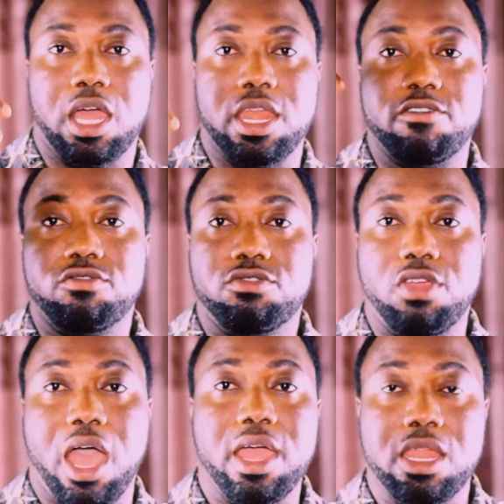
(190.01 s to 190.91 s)
and then
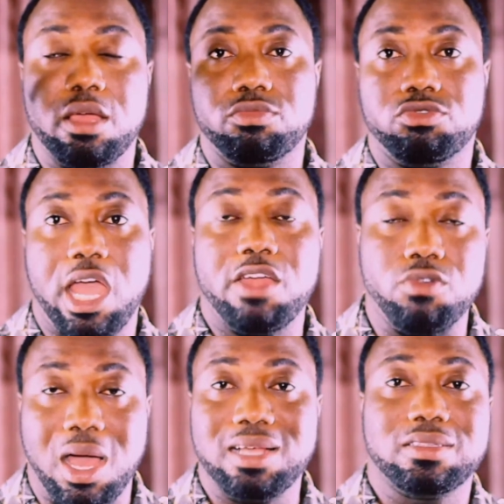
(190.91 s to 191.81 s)
try
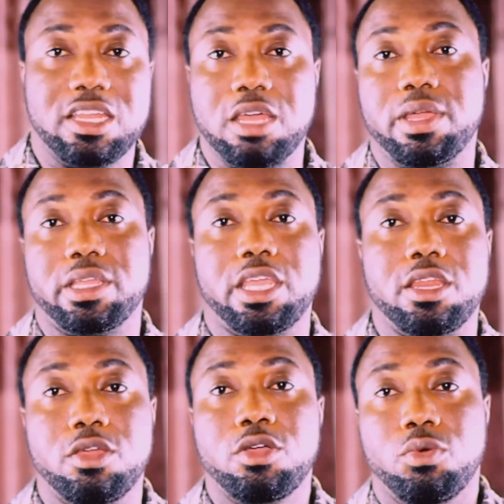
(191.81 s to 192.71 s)
to answer them again